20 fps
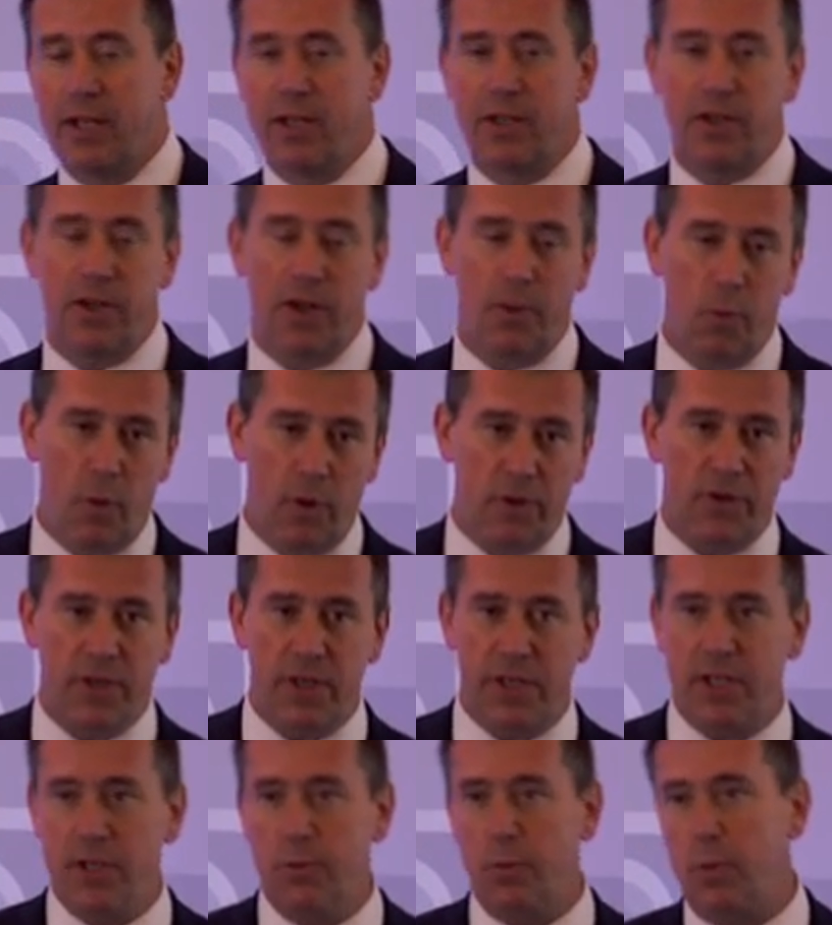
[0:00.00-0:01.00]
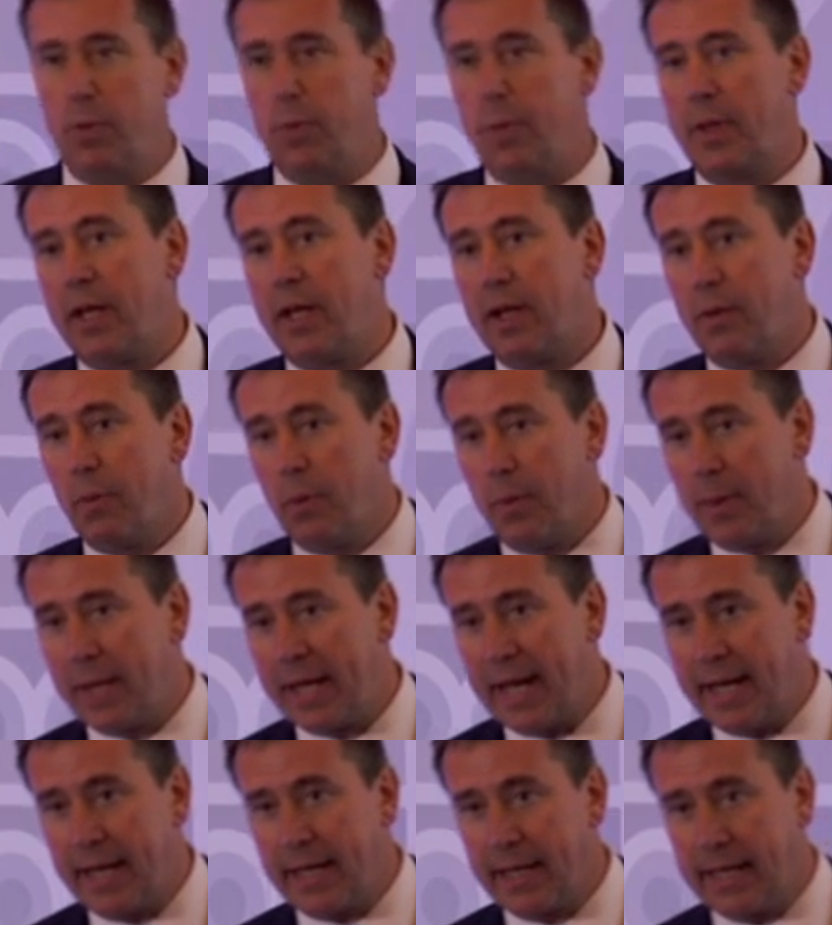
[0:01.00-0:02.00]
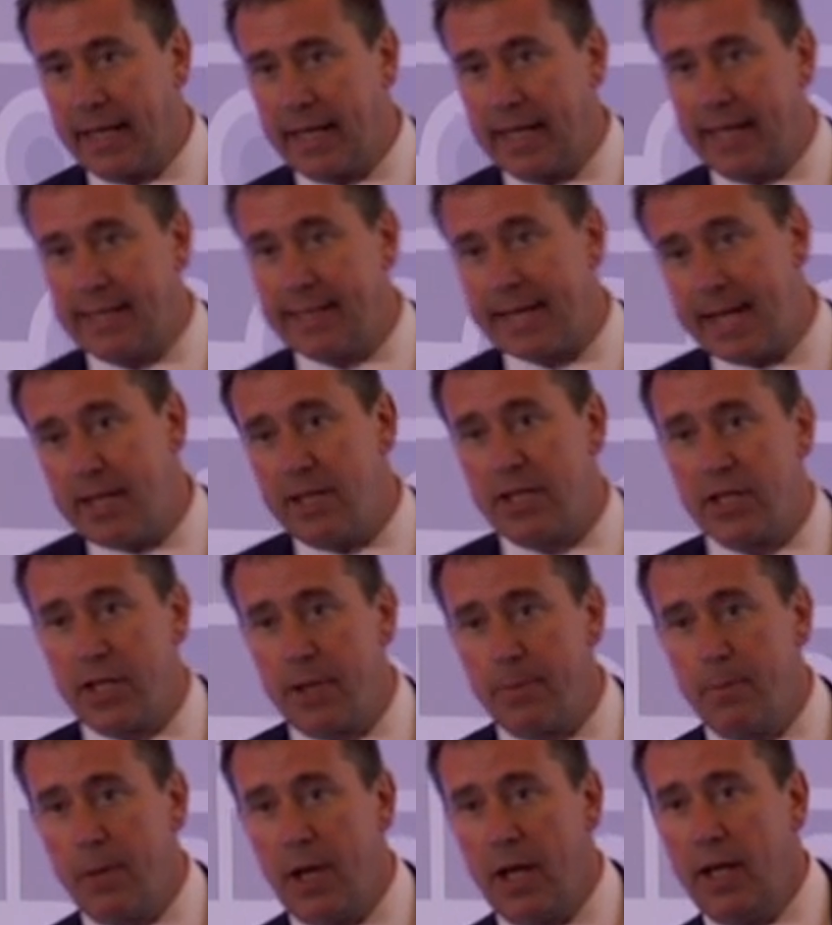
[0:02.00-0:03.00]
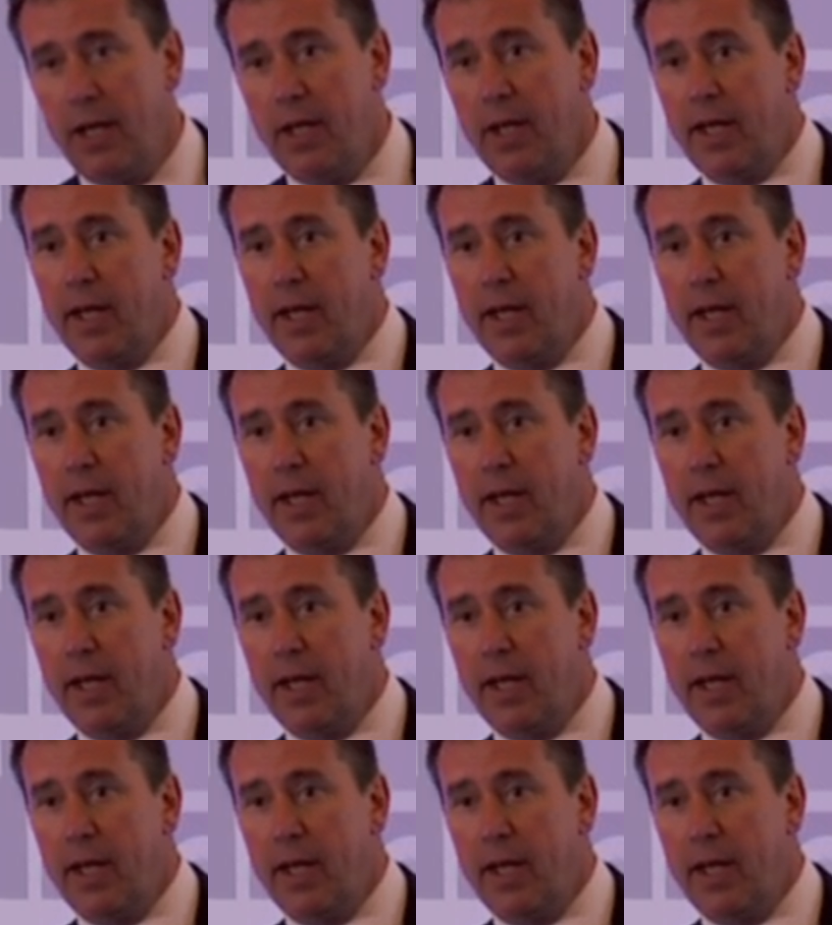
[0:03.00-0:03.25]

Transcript: So in one system, we'll be getting the attendance number.